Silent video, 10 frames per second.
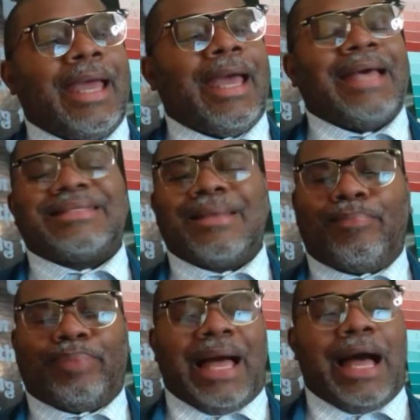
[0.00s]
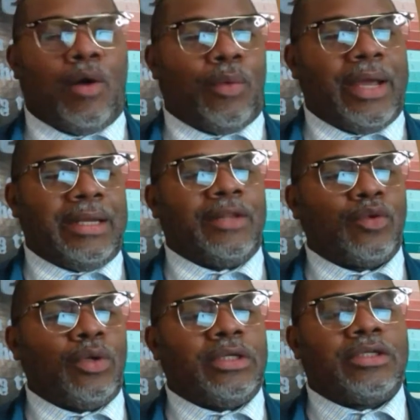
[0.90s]
has the power and the
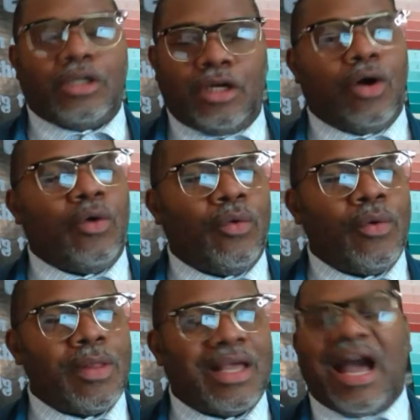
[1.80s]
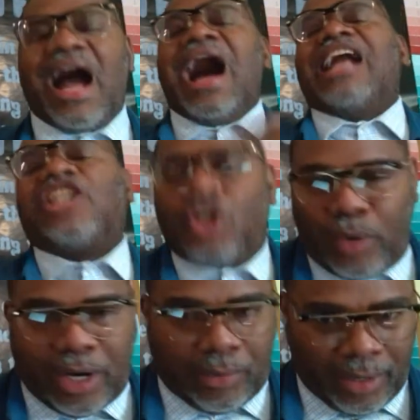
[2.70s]
authority to go
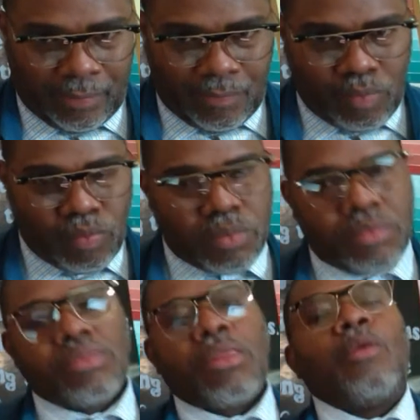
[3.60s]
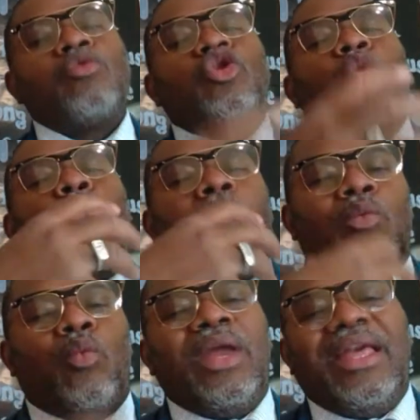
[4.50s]
contrary to
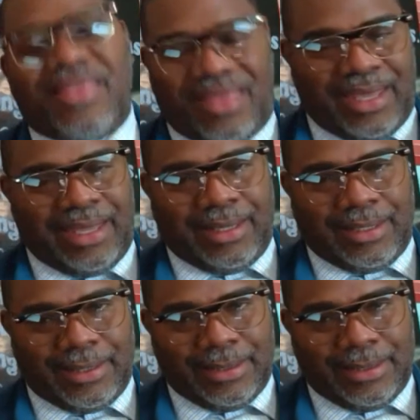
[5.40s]
what we think